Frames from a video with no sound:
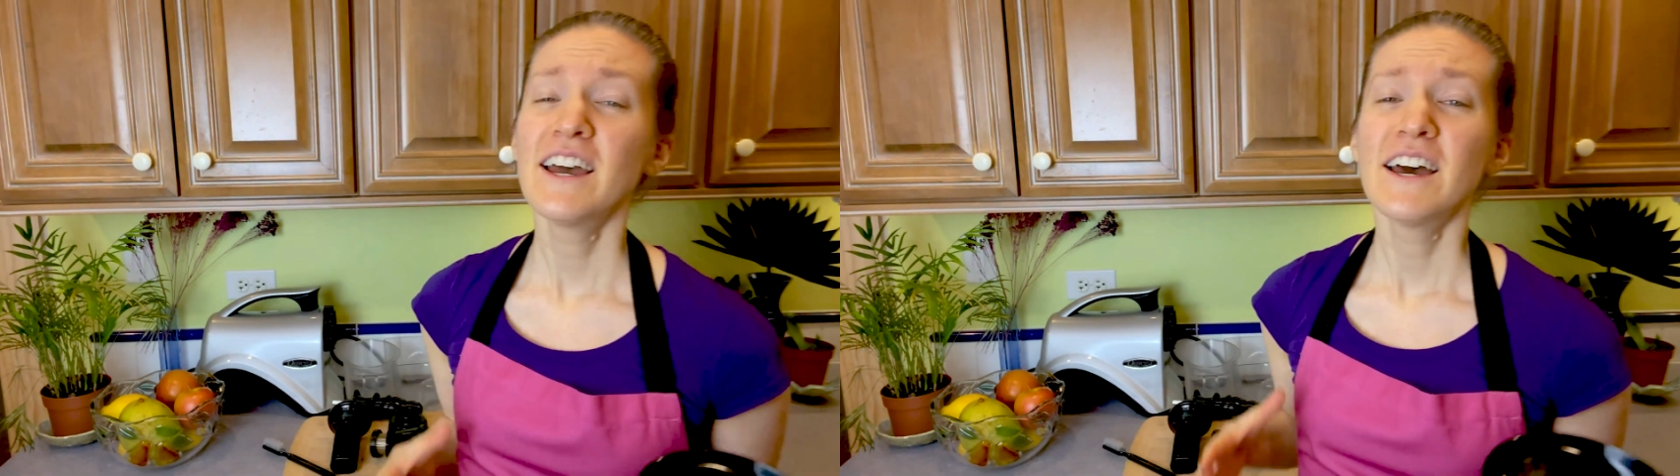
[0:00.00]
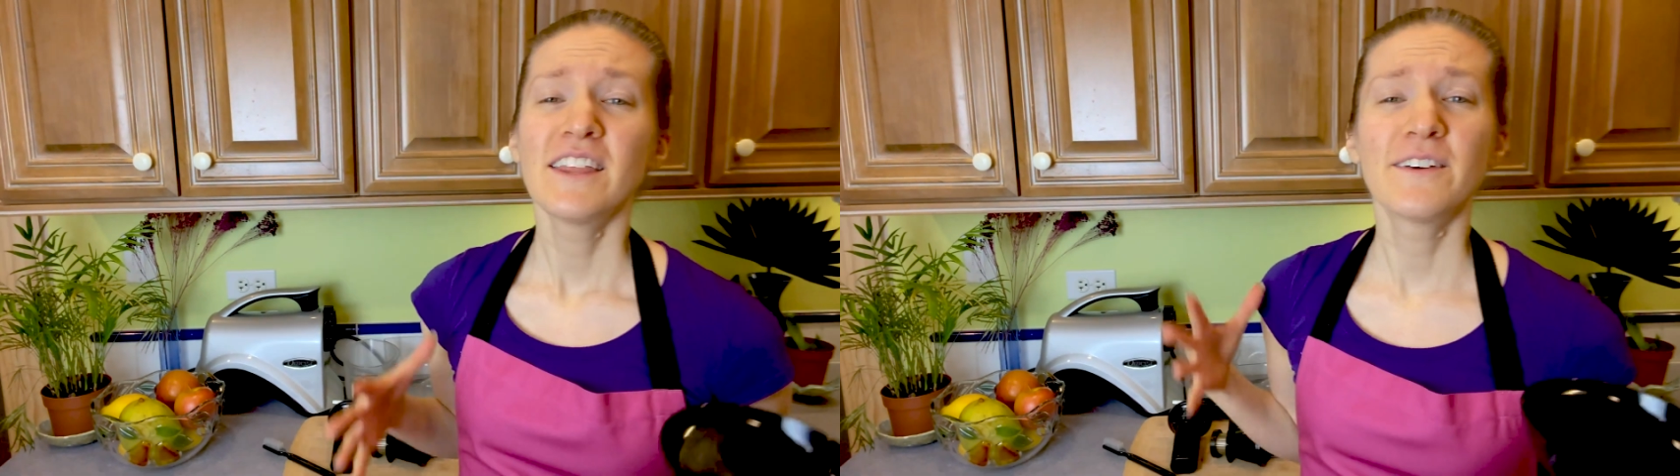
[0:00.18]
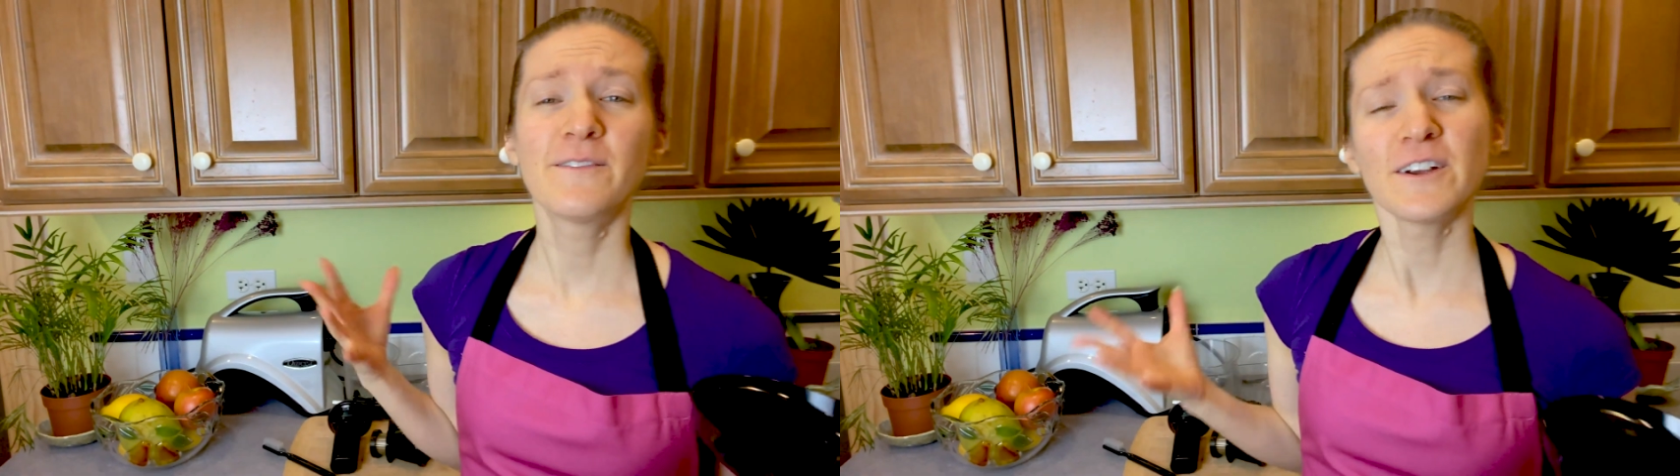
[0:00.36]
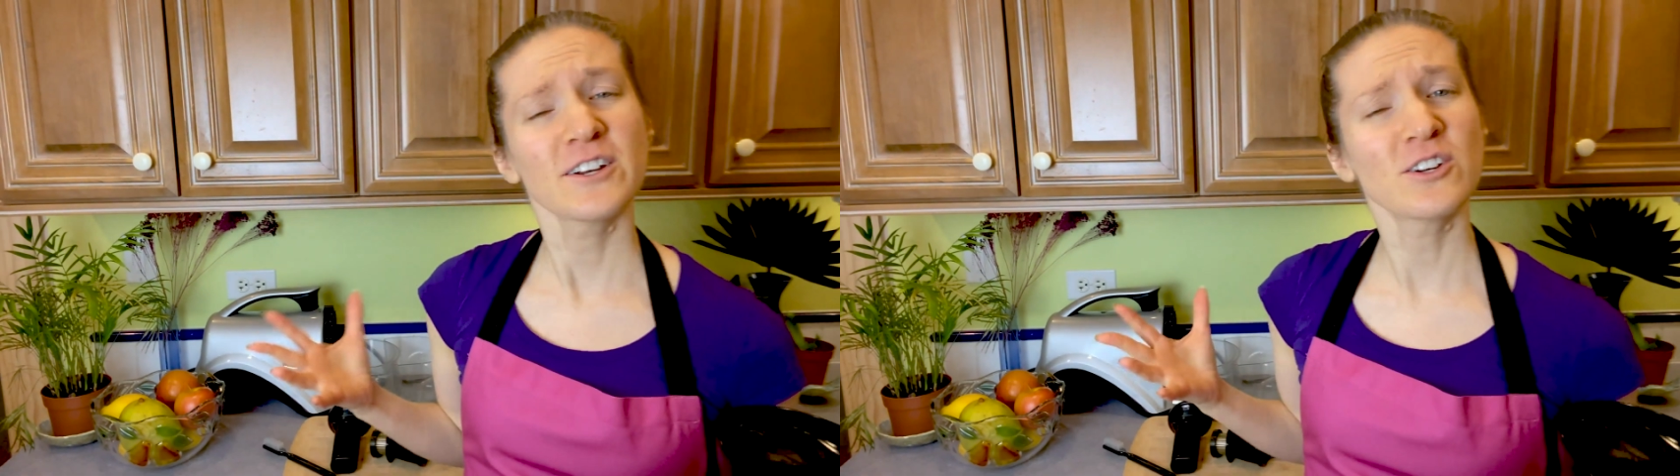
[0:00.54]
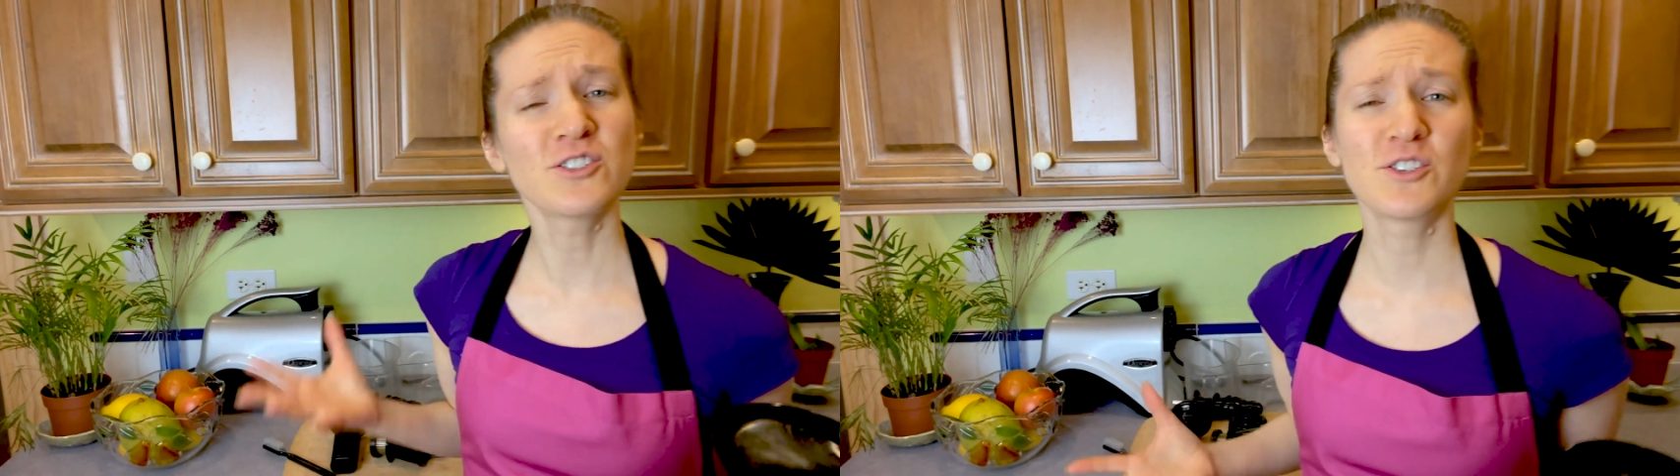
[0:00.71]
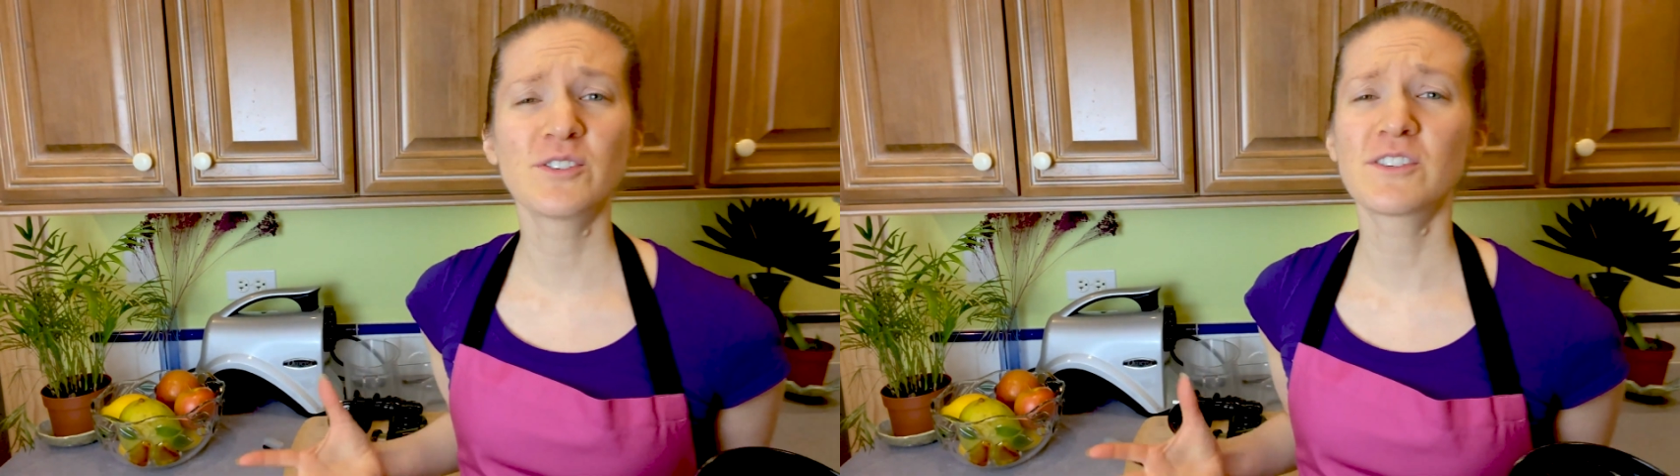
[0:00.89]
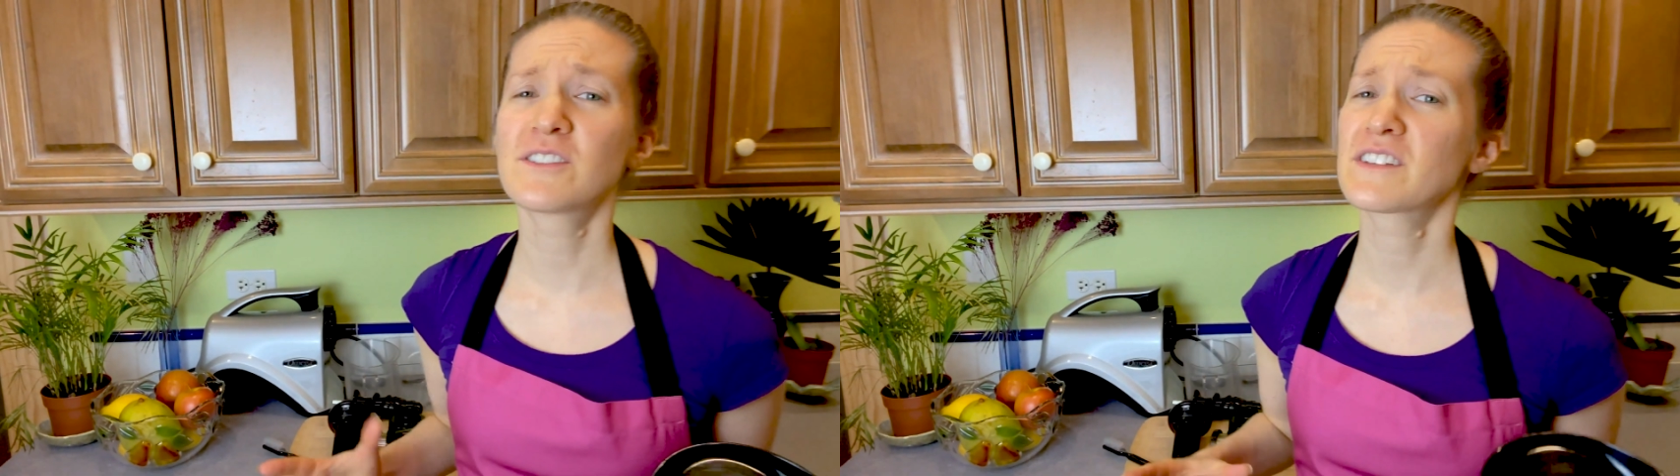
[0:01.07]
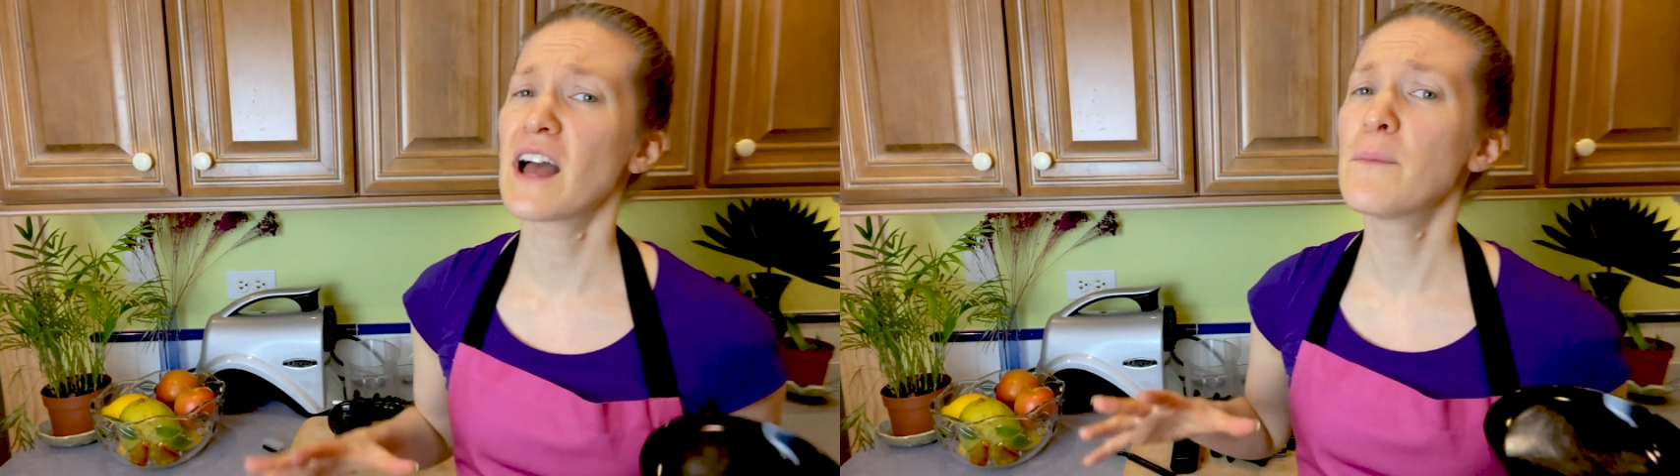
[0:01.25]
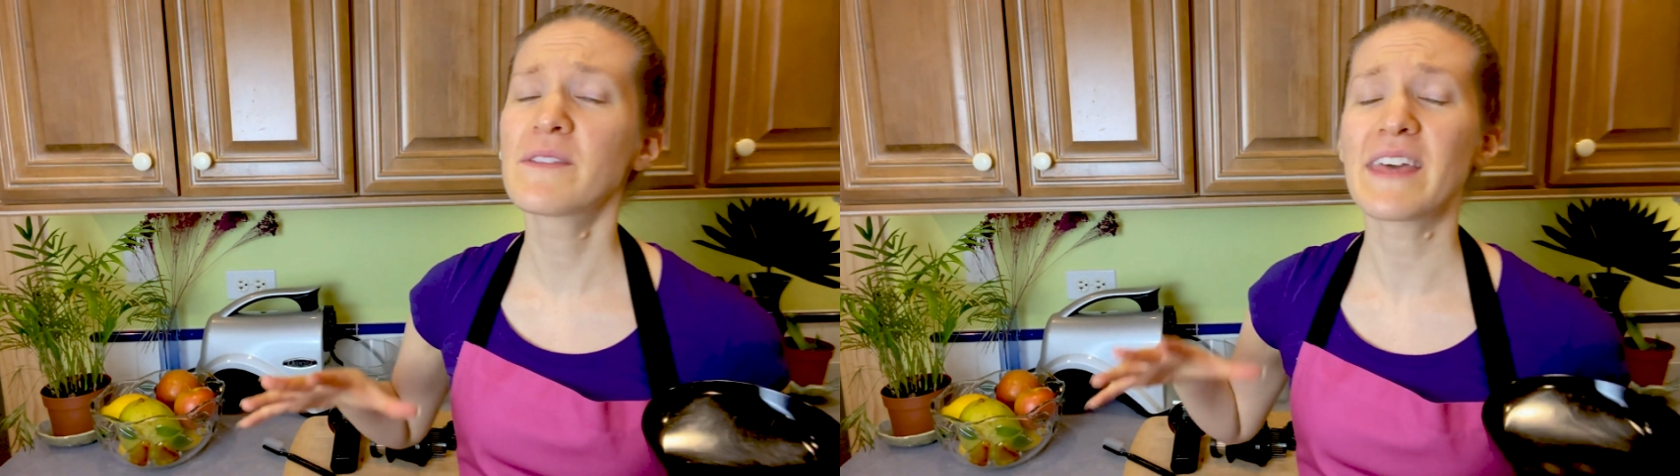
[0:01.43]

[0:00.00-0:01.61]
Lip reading: The vertical juicers come with